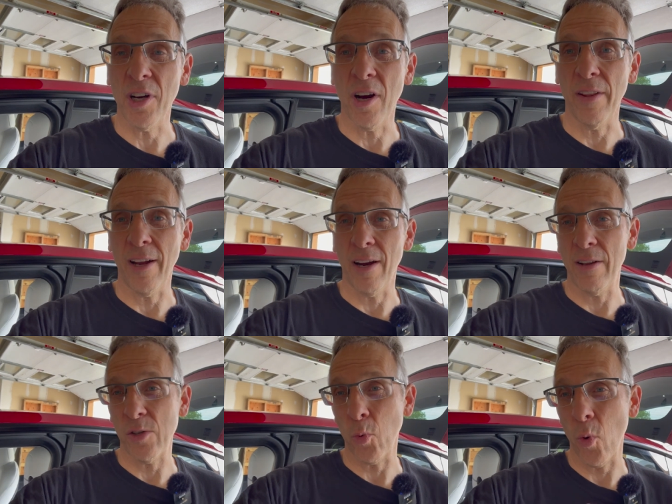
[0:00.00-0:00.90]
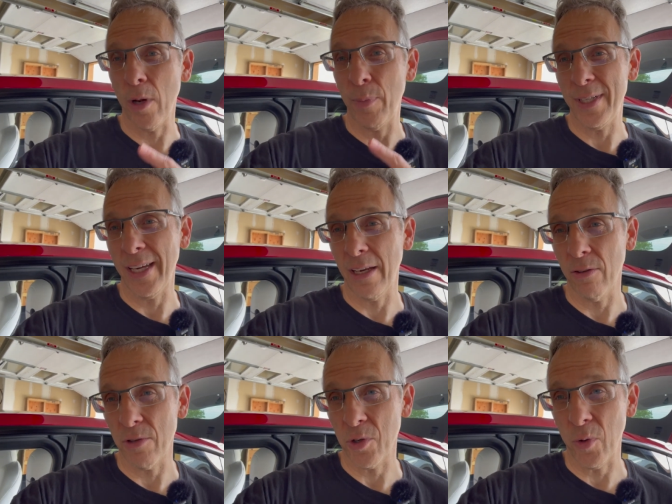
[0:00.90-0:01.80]
on there, and there's one
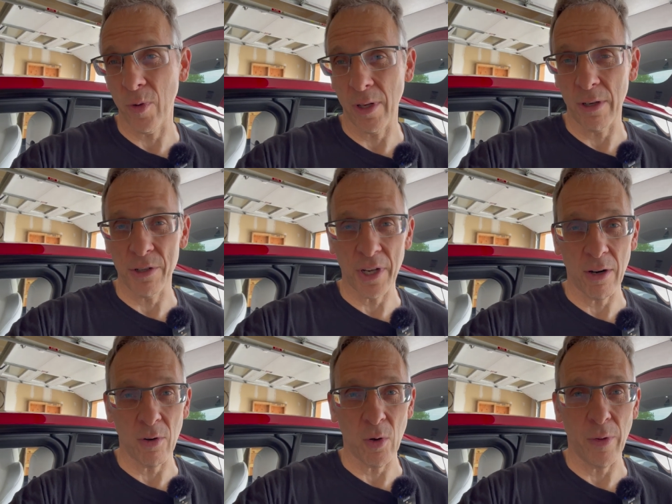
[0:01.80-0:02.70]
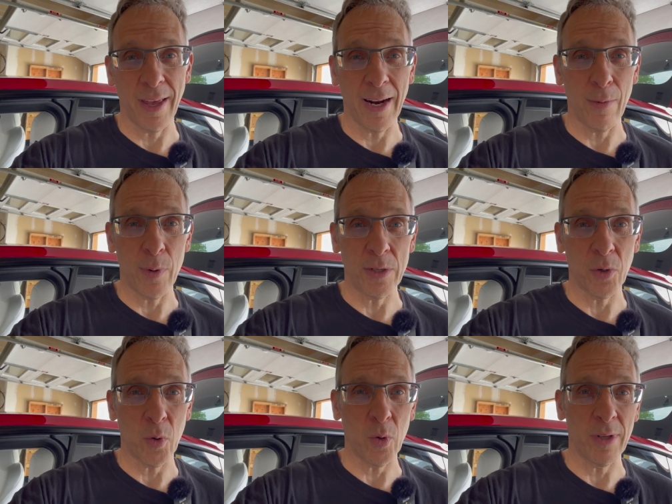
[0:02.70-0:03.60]
particular screw in there in general that I've been
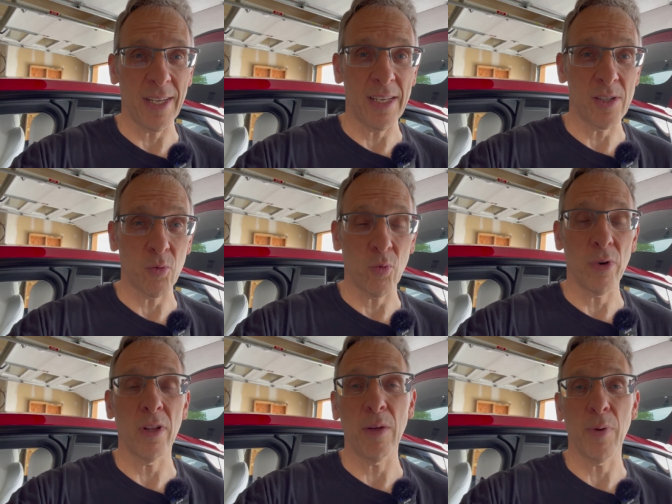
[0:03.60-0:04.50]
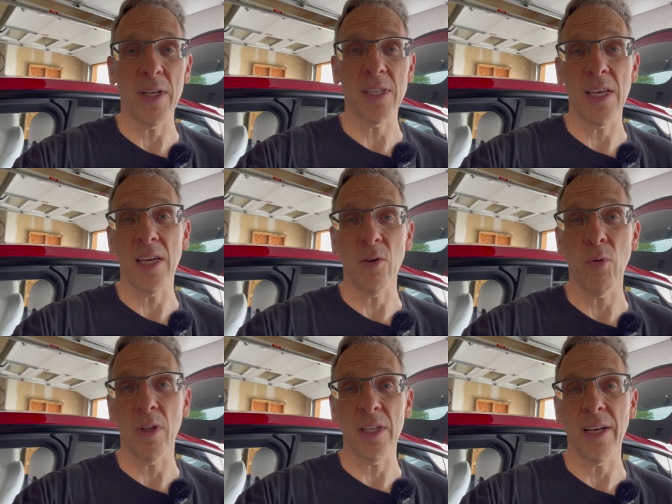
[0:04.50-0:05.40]
told is really pesky and
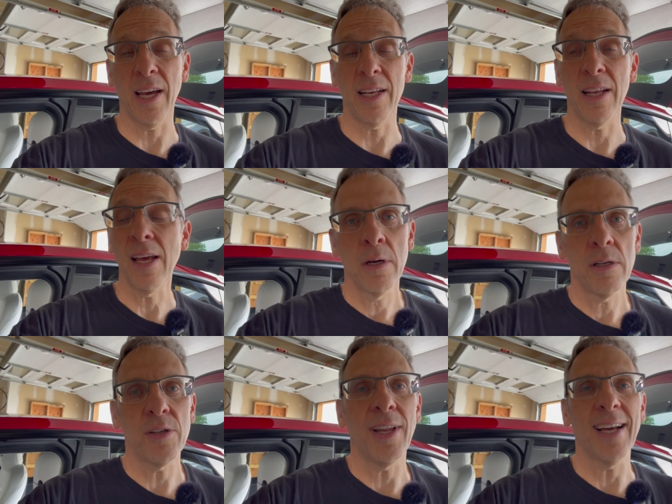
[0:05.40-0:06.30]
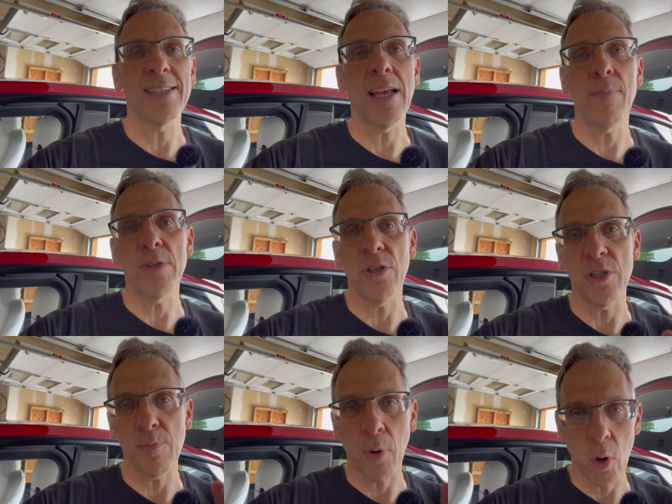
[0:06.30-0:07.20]
really tight. So the next step is to
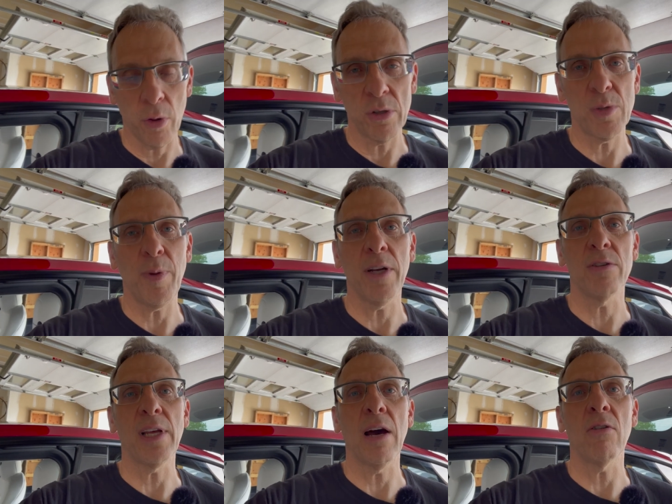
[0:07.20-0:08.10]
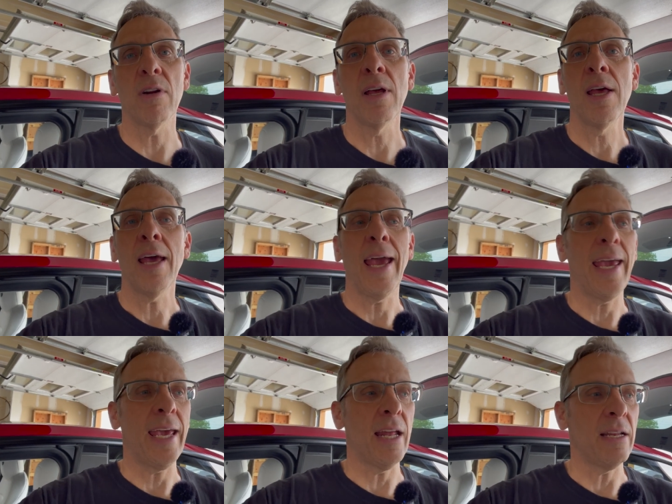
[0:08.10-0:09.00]
just pull those speakers out
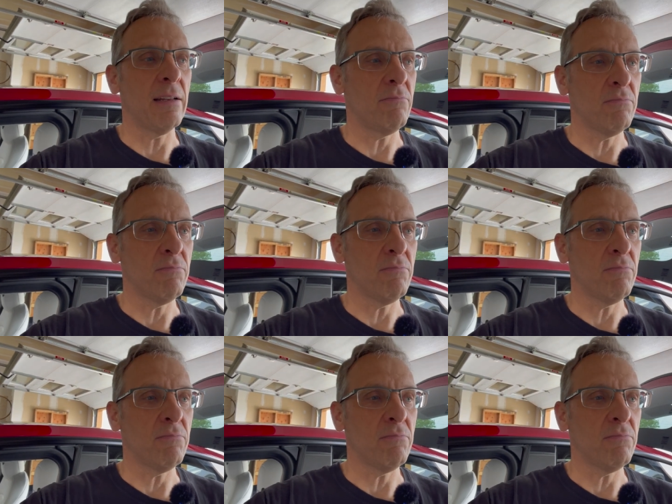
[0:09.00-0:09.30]
and